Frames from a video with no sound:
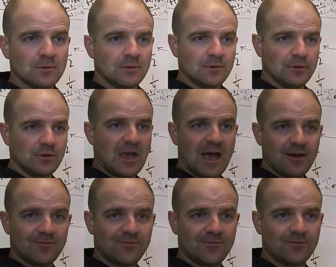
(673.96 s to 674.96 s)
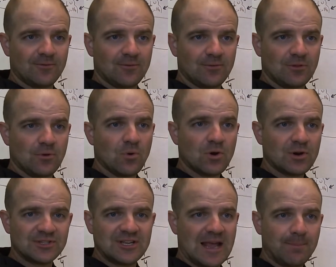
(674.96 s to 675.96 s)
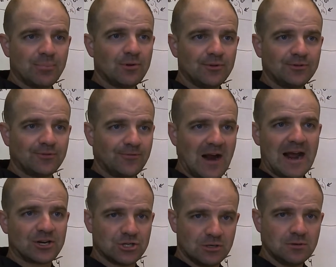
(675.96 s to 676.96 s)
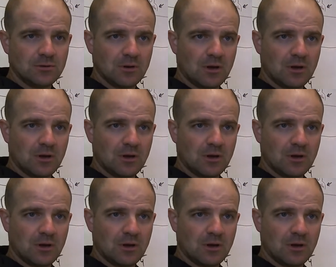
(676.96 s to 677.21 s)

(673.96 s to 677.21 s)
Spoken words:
you have your sample's fraction